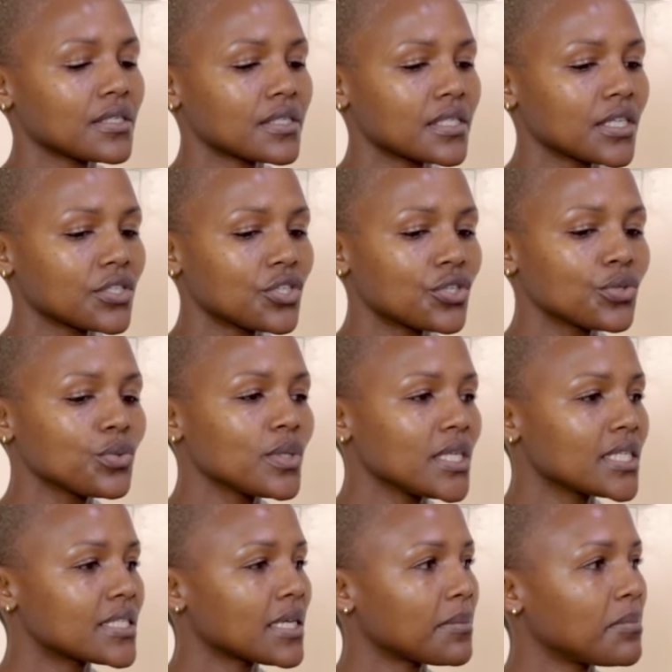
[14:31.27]
Stage 2,
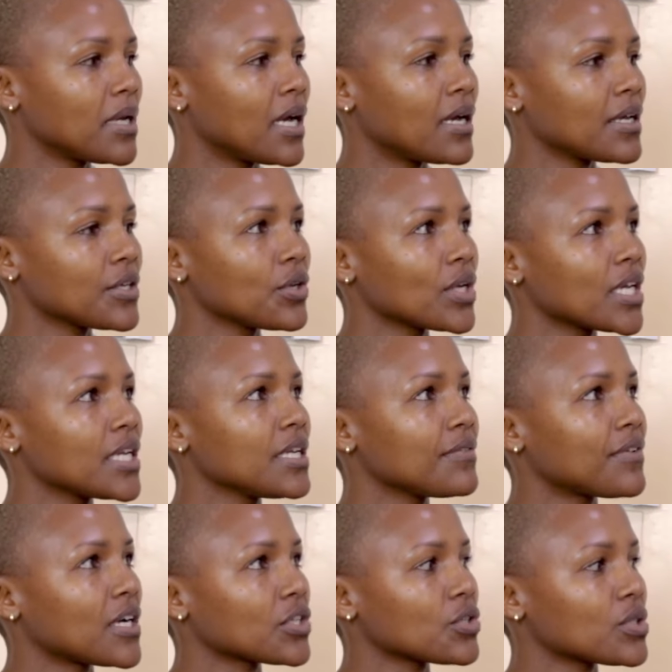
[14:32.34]
it's your kidney
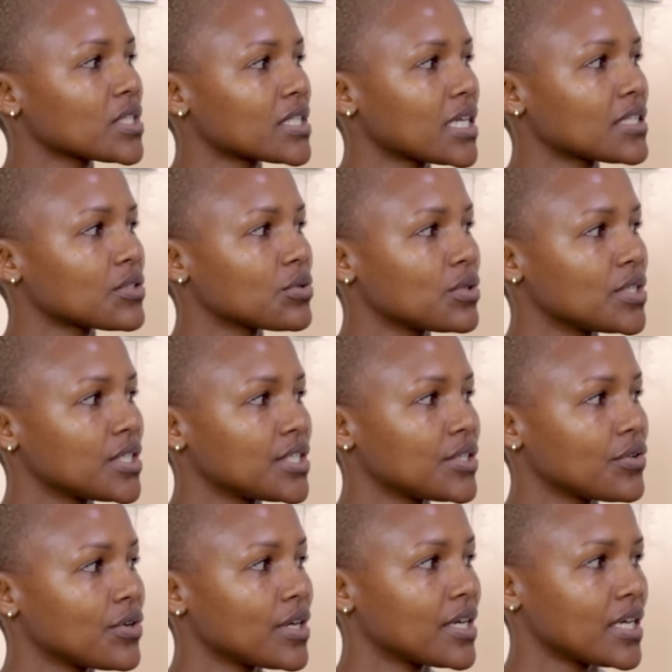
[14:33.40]
function starts to
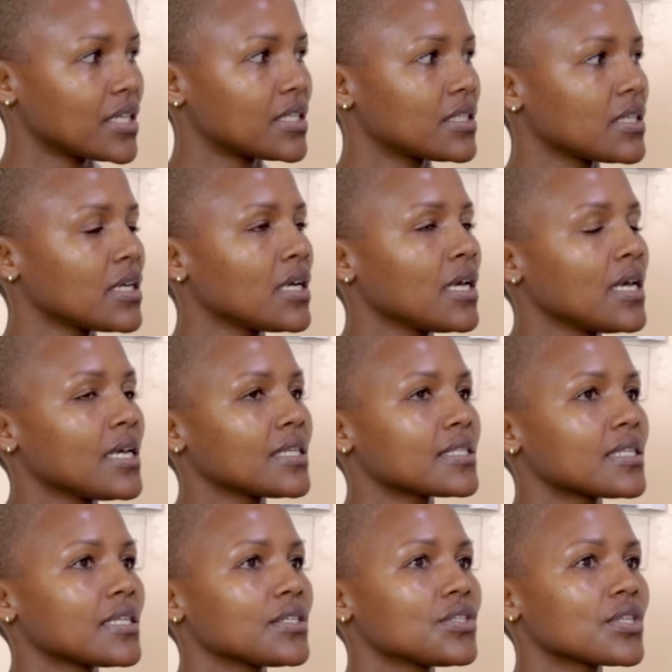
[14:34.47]
deteriorate.
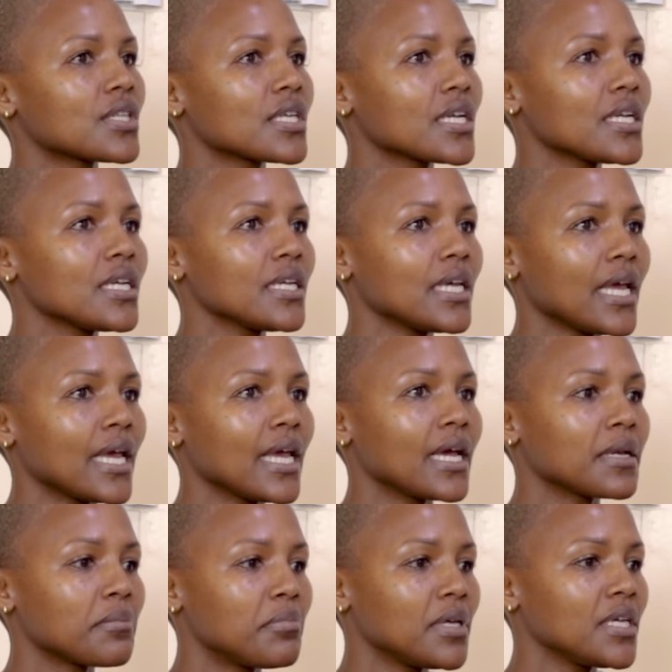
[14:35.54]
Stage 3, A
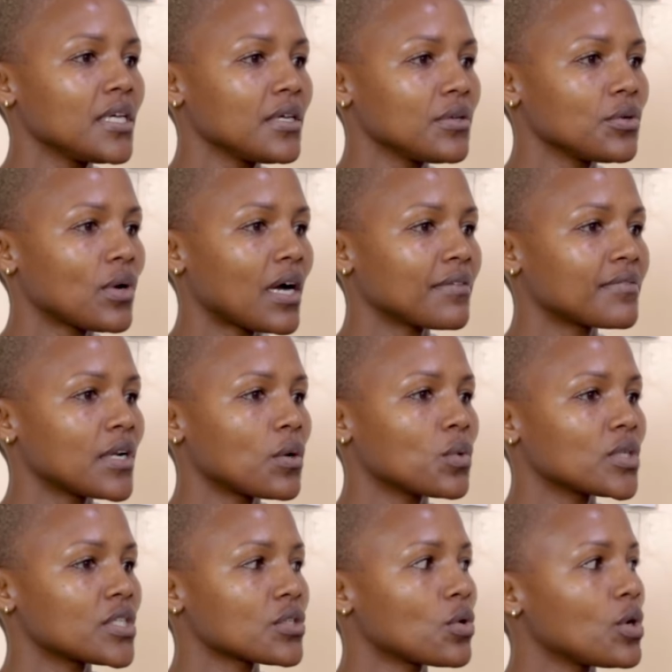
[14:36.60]
and B, you have now
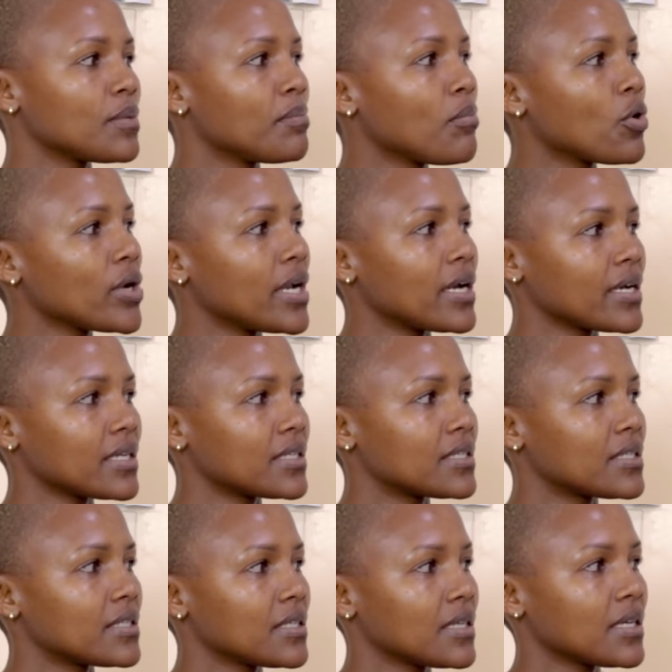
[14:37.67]
what is called
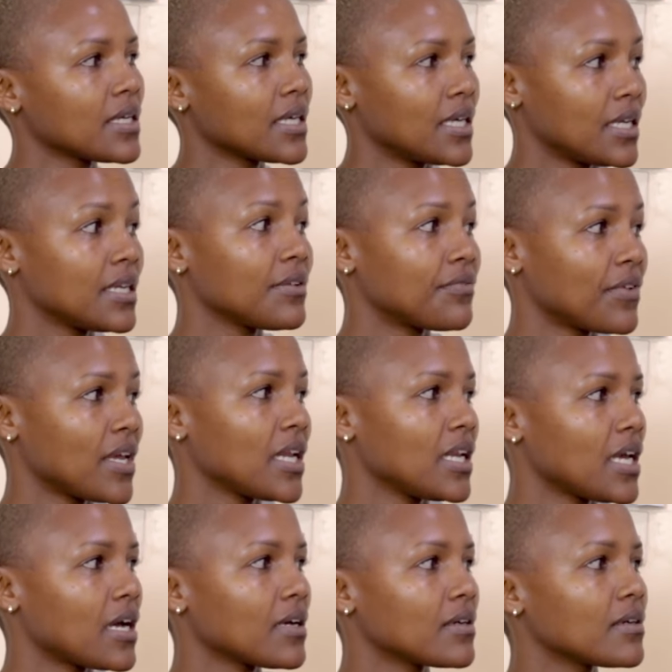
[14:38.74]
moderate kidney
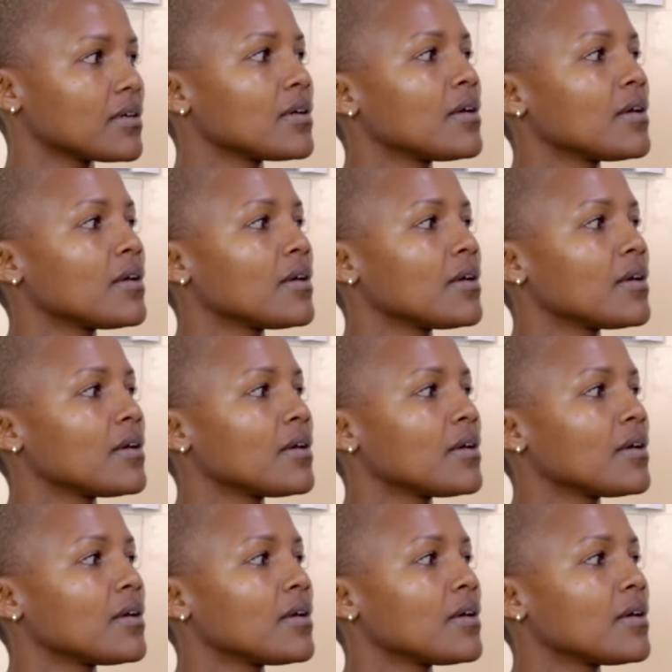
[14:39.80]
failure.